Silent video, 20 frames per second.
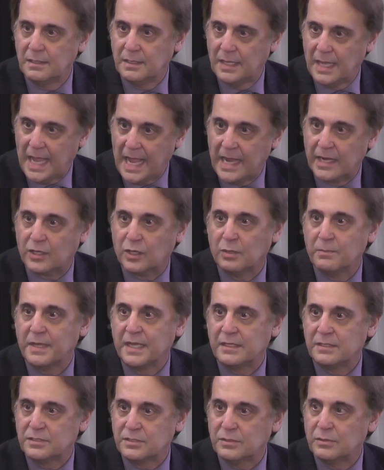
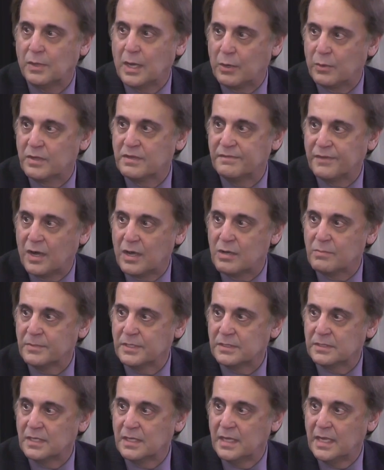acclimate to our
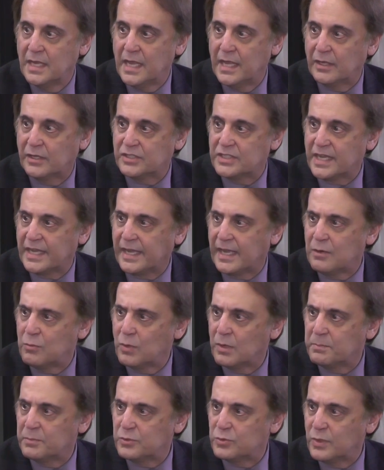environment, it could take
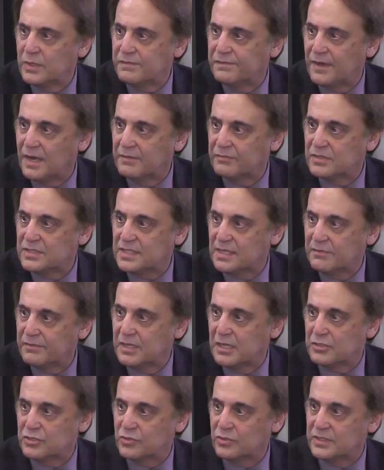anywhere between 5 to 7
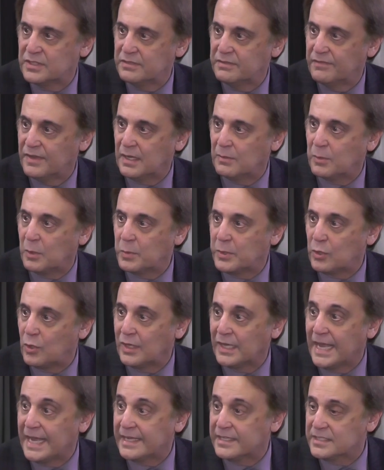years to develop what we
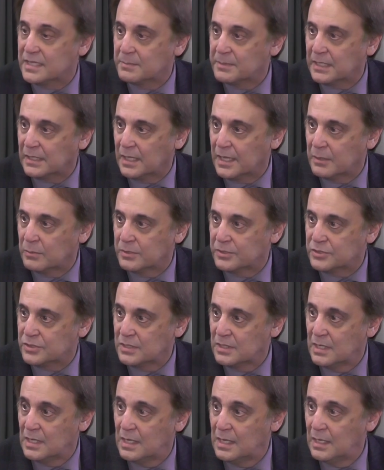call academic language.
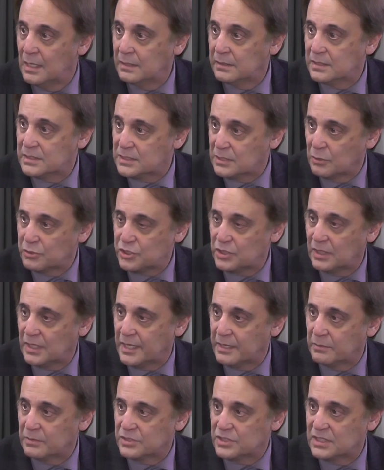The social
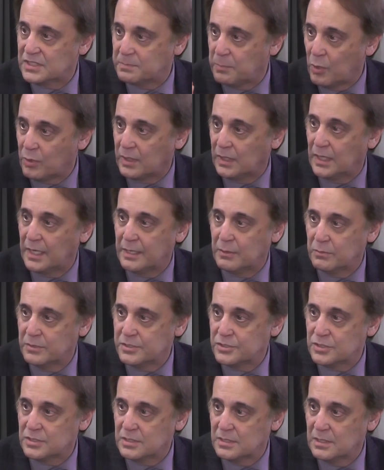language, the spoken
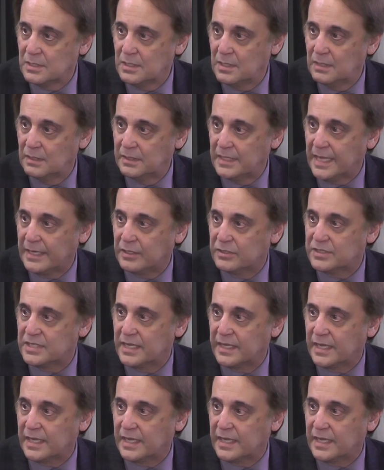language, that could take